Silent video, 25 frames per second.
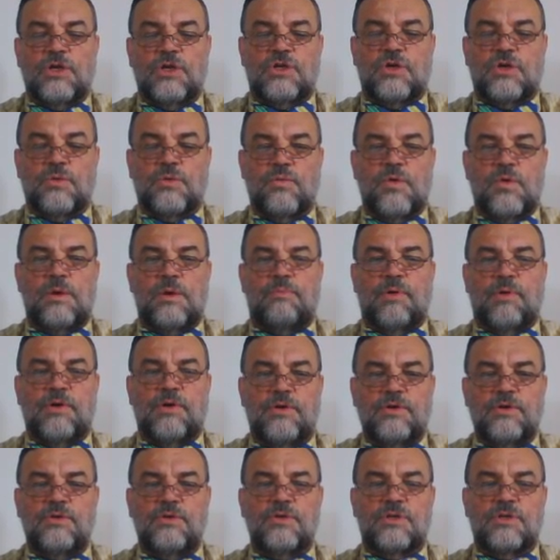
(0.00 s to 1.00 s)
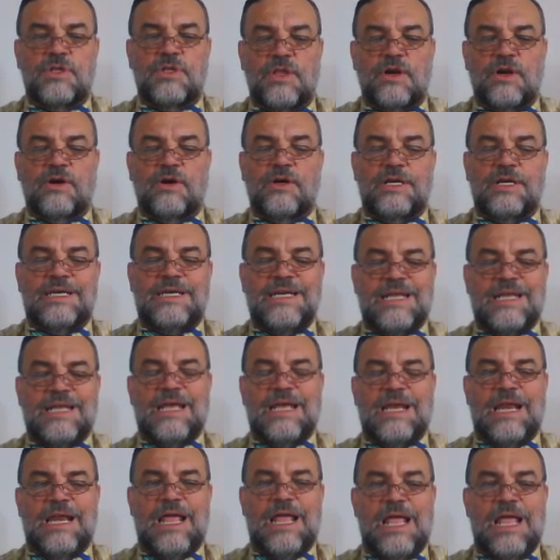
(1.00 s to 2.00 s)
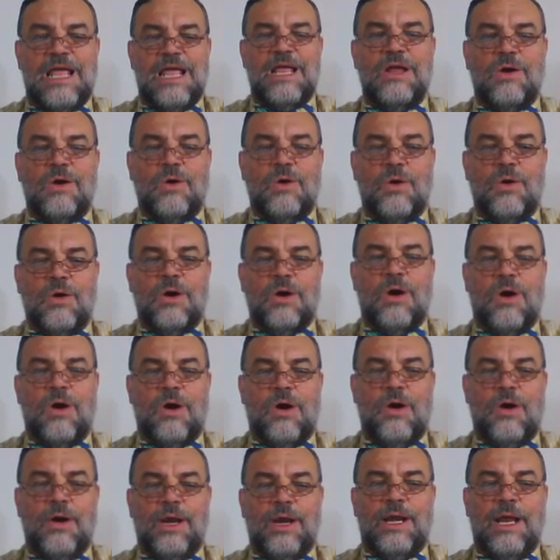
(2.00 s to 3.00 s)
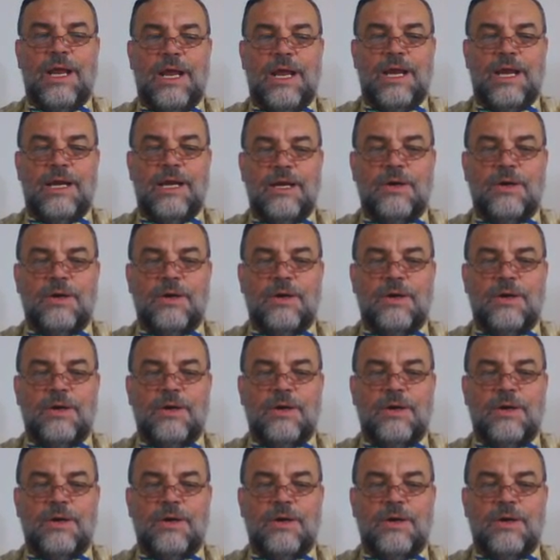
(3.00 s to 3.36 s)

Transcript: to reproduce their DNA or RNA.